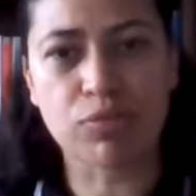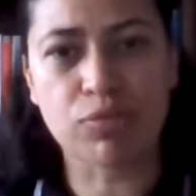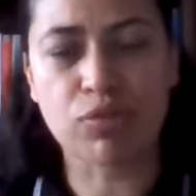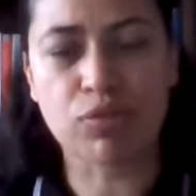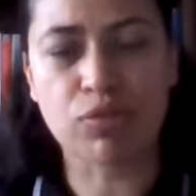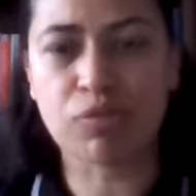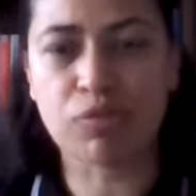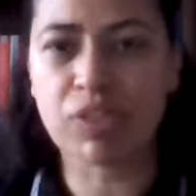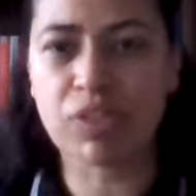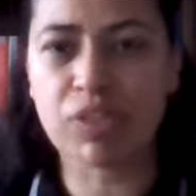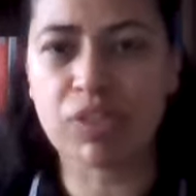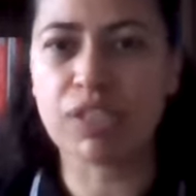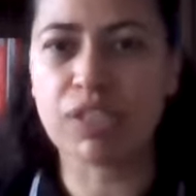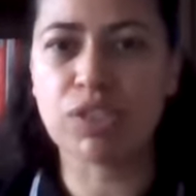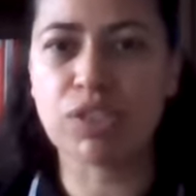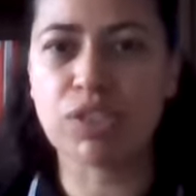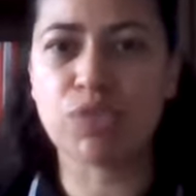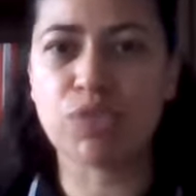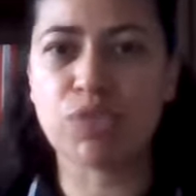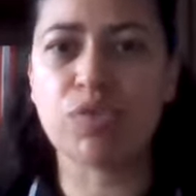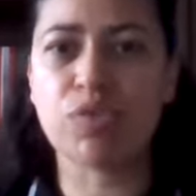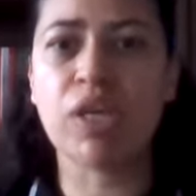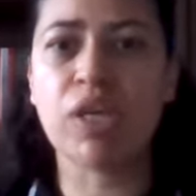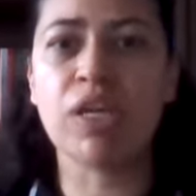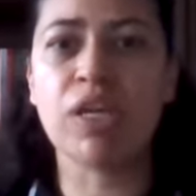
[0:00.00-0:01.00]
So we can
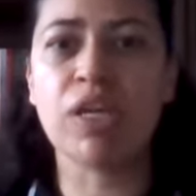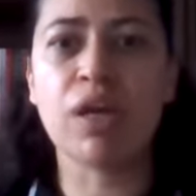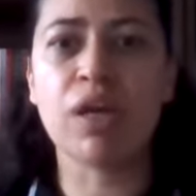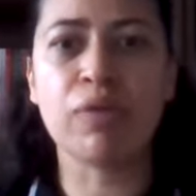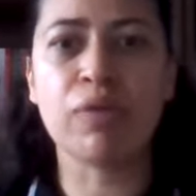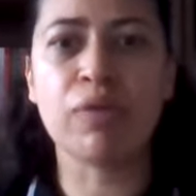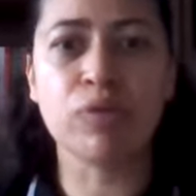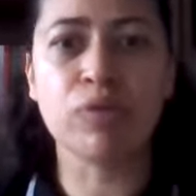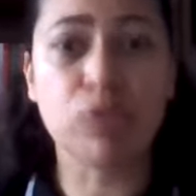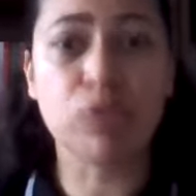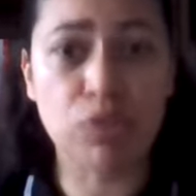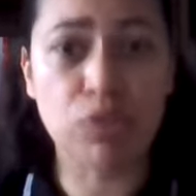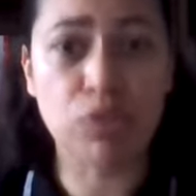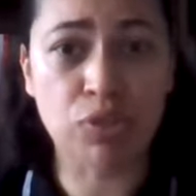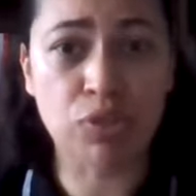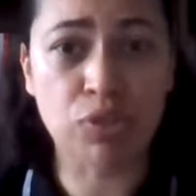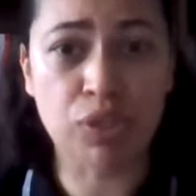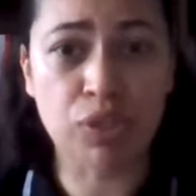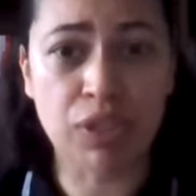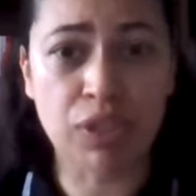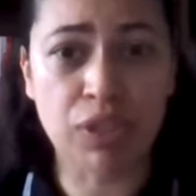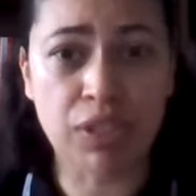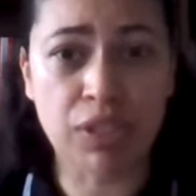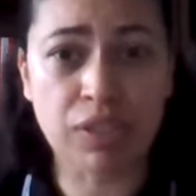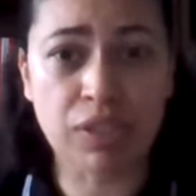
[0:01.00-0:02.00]
train our
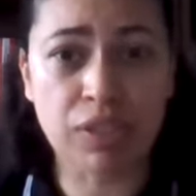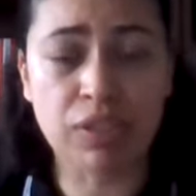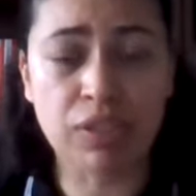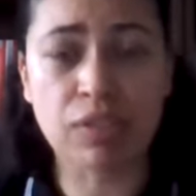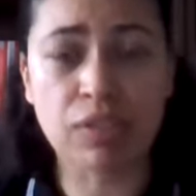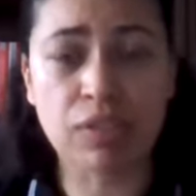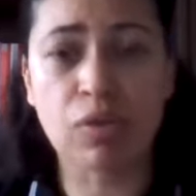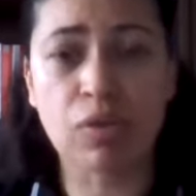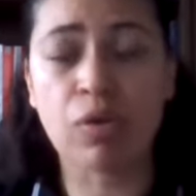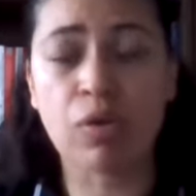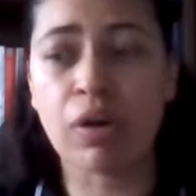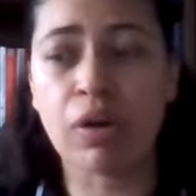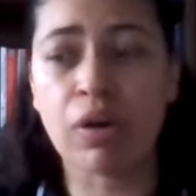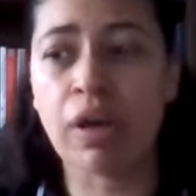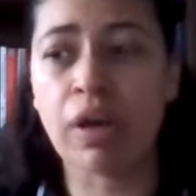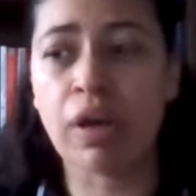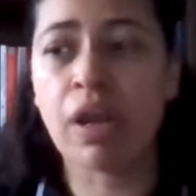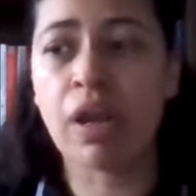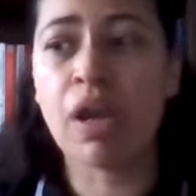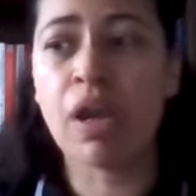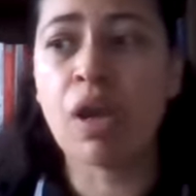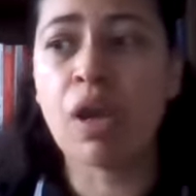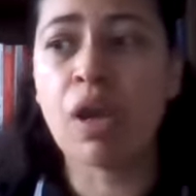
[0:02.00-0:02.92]
students, or